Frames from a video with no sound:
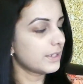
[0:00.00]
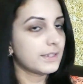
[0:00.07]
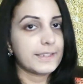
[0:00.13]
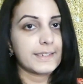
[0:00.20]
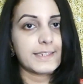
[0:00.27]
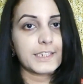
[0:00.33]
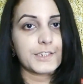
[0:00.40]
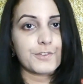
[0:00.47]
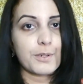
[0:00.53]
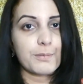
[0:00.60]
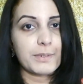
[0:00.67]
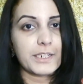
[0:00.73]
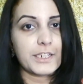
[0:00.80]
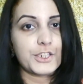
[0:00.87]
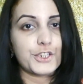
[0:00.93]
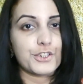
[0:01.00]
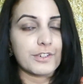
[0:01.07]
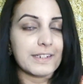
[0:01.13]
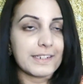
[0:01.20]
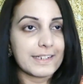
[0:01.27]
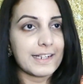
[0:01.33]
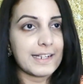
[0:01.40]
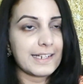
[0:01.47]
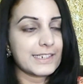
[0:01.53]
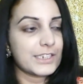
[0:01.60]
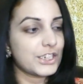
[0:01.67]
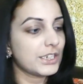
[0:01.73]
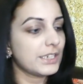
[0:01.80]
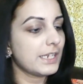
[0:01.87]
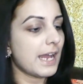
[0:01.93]
This is from their jewel
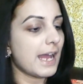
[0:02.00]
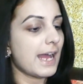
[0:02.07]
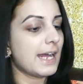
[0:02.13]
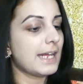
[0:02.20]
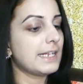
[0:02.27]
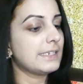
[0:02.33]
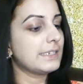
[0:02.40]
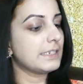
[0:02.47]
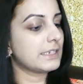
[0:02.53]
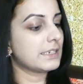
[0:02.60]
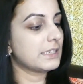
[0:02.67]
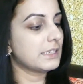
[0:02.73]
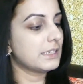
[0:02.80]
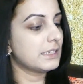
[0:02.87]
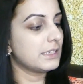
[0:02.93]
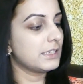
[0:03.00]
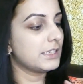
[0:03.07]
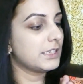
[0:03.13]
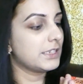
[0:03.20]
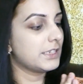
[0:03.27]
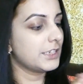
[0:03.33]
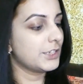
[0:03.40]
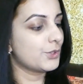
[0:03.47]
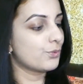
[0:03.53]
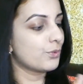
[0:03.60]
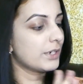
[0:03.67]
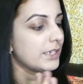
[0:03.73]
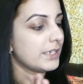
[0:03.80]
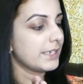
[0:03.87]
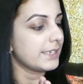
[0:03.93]
collection, and this
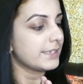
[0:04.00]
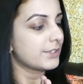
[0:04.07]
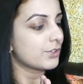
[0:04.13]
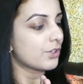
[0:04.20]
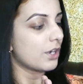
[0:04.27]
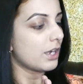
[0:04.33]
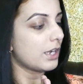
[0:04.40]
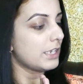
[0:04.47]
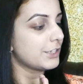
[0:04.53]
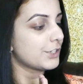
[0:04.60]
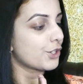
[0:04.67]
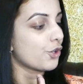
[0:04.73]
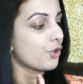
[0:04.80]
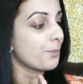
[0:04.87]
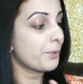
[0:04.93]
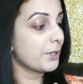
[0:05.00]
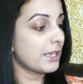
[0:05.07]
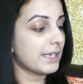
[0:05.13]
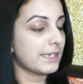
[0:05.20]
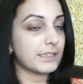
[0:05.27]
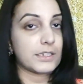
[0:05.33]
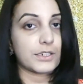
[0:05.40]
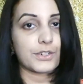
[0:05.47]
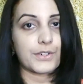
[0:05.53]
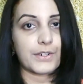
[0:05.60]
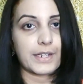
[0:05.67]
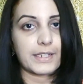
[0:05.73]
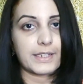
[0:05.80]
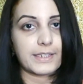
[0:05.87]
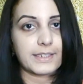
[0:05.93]
one is called Opulent.
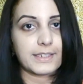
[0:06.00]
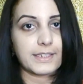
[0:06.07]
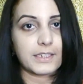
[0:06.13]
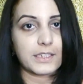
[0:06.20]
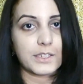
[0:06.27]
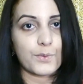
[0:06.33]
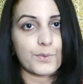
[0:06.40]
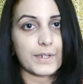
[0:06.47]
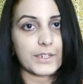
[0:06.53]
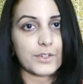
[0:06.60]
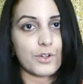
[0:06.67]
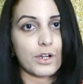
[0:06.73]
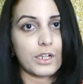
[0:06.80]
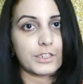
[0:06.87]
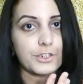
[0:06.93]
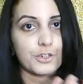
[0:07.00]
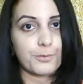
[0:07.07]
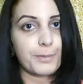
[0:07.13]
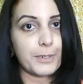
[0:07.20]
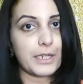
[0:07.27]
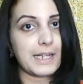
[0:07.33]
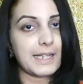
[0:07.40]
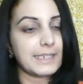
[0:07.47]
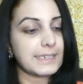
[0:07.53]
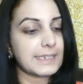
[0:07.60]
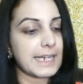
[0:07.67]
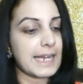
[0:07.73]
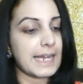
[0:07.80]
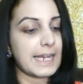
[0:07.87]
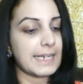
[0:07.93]
Alright, this is the one called Opulent,
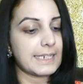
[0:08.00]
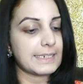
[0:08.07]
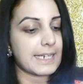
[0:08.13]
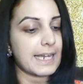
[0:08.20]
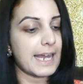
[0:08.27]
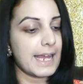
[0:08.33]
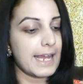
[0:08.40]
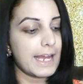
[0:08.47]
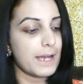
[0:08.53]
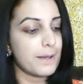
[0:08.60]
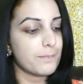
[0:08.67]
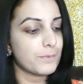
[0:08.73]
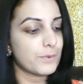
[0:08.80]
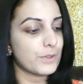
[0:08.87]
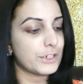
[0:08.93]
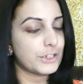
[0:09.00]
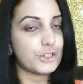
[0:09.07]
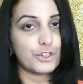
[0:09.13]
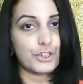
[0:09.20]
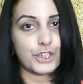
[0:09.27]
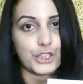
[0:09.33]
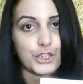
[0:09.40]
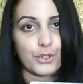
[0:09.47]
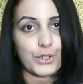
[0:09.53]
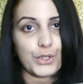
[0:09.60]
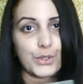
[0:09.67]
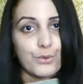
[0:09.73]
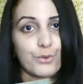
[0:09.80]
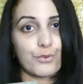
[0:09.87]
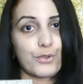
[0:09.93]
and I am going to show
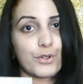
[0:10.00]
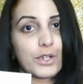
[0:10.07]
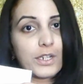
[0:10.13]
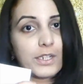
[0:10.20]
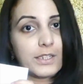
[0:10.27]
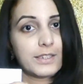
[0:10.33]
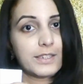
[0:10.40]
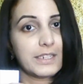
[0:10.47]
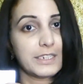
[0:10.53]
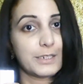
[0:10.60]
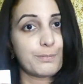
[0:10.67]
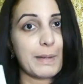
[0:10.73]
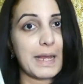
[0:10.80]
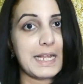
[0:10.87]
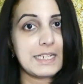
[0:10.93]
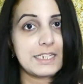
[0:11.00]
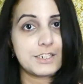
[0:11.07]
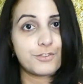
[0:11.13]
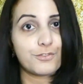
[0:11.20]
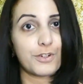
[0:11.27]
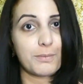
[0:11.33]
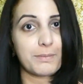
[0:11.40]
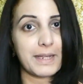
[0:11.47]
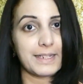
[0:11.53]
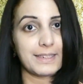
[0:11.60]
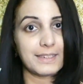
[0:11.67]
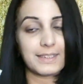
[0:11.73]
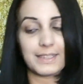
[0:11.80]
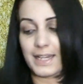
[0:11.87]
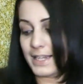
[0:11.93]
you this palette from
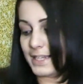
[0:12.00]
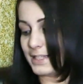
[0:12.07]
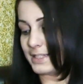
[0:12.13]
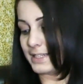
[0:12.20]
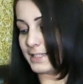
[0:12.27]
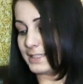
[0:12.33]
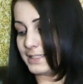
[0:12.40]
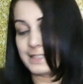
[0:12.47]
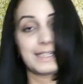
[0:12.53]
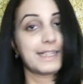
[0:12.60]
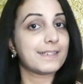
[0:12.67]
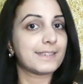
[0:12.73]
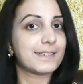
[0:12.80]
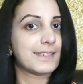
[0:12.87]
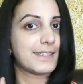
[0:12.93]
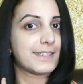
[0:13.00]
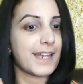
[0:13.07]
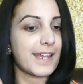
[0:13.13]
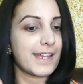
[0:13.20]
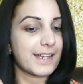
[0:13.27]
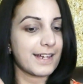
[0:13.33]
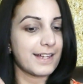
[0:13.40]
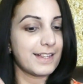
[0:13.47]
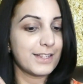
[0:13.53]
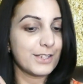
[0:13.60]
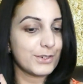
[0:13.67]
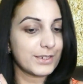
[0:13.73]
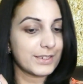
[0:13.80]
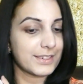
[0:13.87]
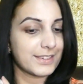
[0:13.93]
inside. Yes, let's take a
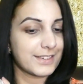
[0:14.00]
look.